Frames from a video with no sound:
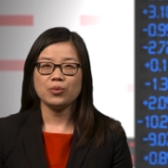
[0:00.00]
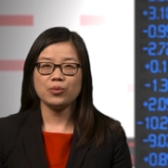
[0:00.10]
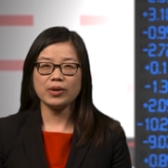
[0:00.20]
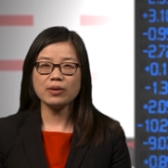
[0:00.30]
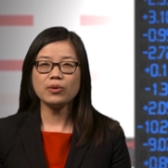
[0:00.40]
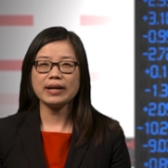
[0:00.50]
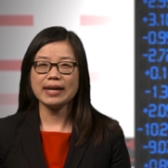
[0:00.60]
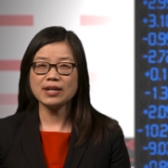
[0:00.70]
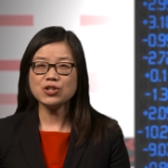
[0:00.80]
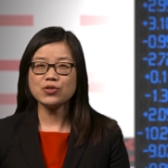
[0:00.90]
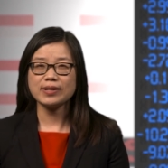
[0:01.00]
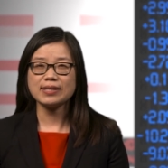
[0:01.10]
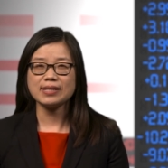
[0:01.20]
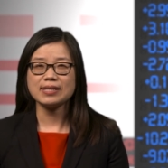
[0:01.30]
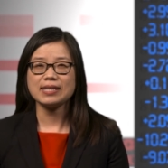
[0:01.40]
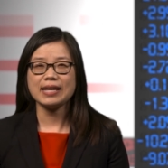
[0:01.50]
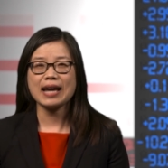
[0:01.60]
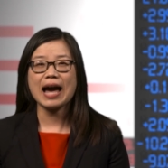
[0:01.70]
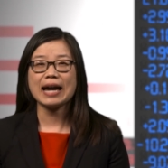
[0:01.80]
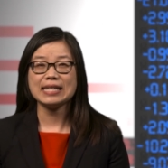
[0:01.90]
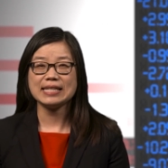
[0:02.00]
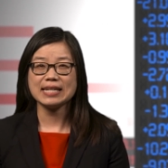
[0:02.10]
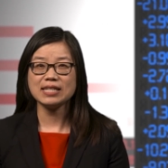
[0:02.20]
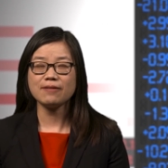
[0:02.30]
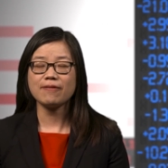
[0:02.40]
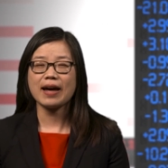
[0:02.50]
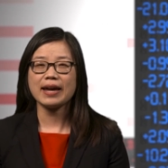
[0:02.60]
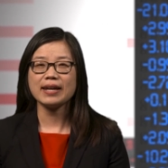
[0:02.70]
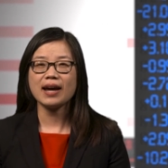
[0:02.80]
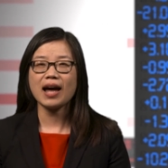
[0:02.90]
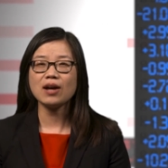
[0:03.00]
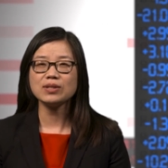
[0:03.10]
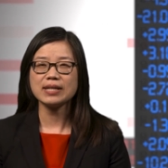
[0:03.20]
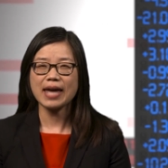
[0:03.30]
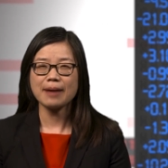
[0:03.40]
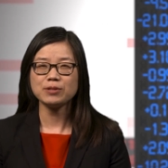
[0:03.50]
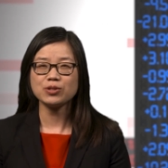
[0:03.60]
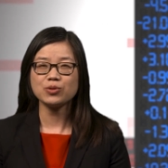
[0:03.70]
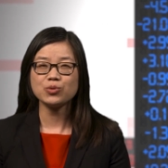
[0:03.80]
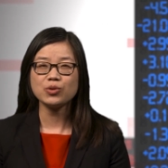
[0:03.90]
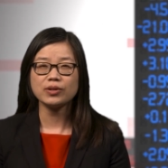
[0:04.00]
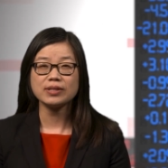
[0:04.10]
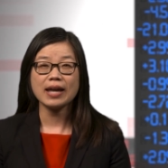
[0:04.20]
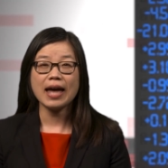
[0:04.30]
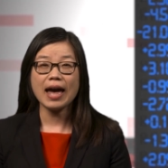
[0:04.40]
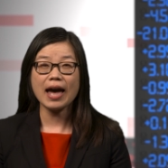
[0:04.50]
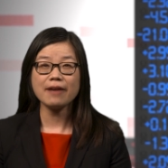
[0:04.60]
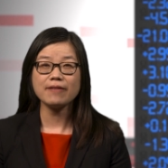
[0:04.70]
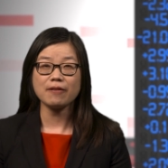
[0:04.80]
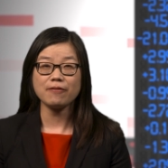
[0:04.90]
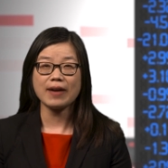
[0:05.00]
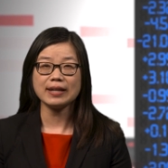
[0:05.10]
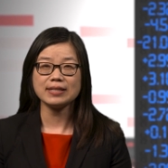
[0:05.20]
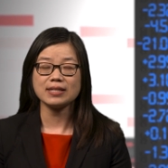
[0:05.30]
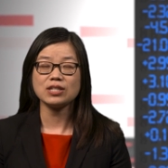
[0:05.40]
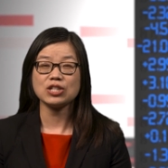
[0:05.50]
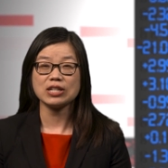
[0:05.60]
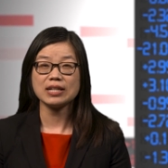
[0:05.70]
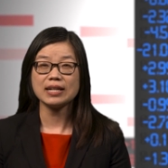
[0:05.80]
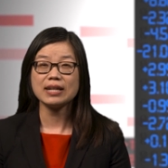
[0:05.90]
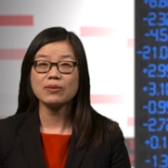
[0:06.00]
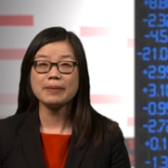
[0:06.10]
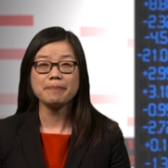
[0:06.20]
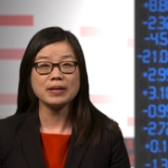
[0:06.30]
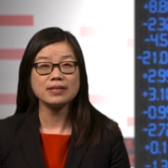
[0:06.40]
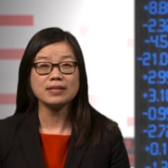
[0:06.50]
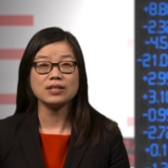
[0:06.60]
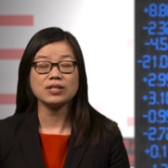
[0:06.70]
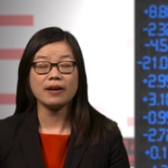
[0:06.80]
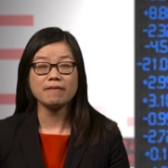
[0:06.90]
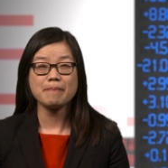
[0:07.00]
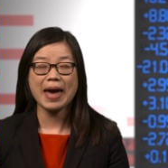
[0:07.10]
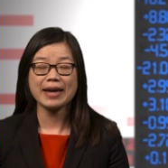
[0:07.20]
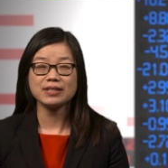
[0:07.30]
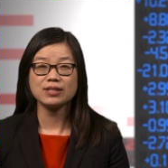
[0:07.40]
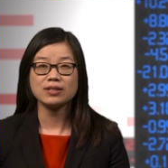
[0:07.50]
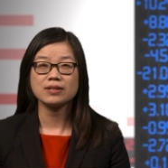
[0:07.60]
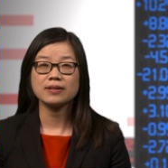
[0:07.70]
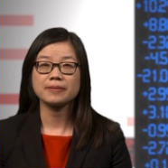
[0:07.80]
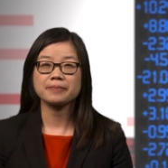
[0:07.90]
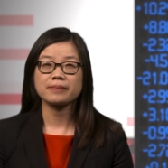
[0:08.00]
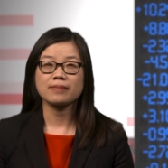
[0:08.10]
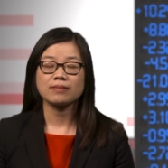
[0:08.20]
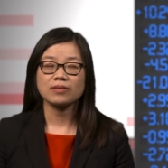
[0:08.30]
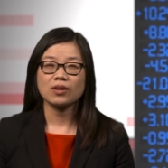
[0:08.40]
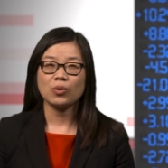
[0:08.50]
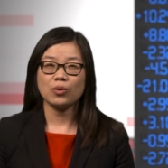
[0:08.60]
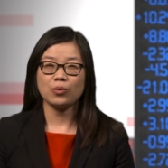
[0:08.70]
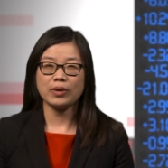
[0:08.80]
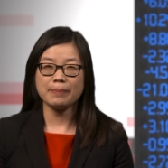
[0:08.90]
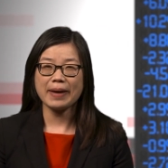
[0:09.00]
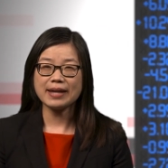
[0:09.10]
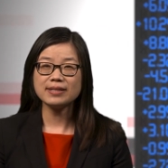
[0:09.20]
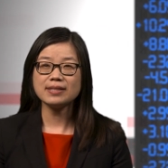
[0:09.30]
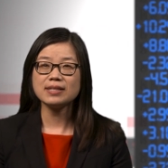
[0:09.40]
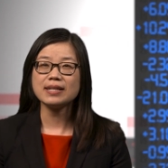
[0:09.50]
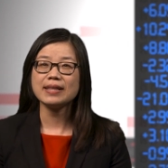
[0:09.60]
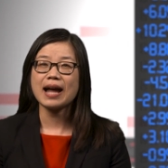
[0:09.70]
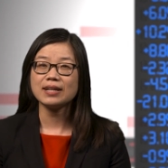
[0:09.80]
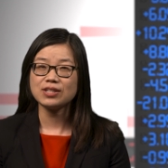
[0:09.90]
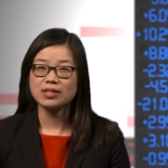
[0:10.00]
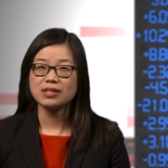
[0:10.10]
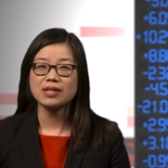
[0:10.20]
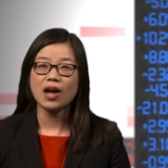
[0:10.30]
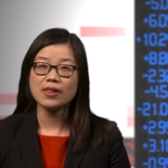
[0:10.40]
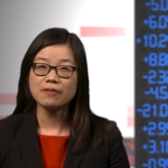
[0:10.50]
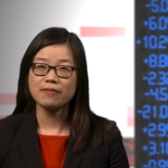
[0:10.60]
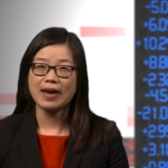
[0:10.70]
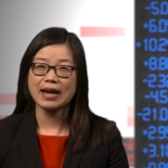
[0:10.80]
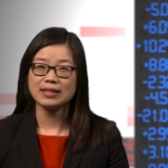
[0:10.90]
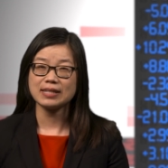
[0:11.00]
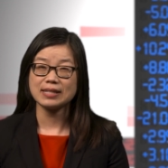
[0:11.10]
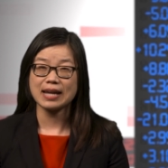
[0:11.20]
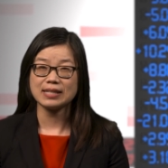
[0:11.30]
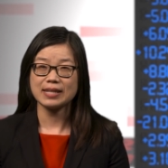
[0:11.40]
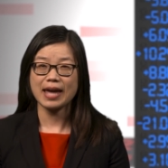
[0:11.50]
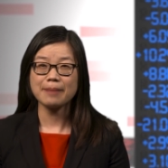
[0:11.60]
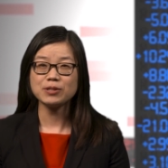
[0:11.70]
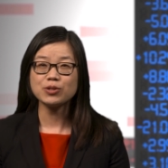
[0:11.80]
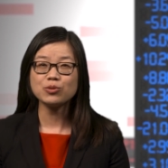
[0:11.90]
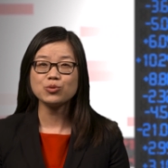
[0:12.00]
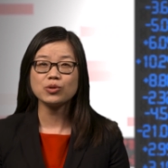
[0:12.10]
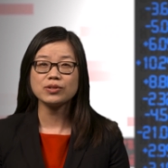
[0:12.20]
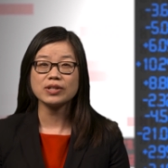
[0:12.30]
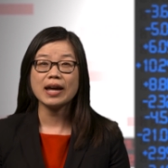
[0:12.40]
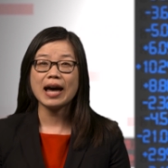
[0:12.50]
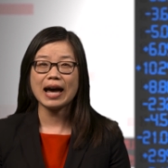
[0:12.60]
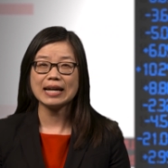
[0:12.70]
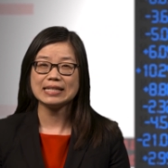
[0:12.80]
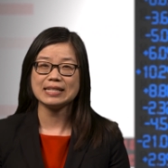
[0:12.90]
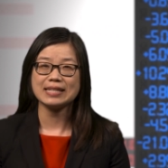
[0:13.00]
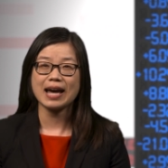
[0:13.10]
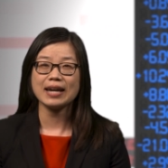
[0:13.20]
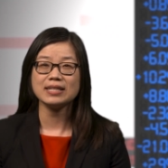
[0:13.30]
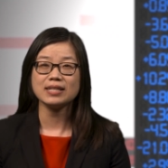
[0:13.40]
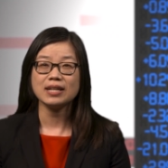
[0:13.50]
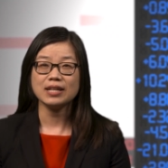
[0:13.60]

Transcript: We were interested in identifying how the capital rules have affected the clearing business of banks. We based this analysis on the fact that capital rules are designed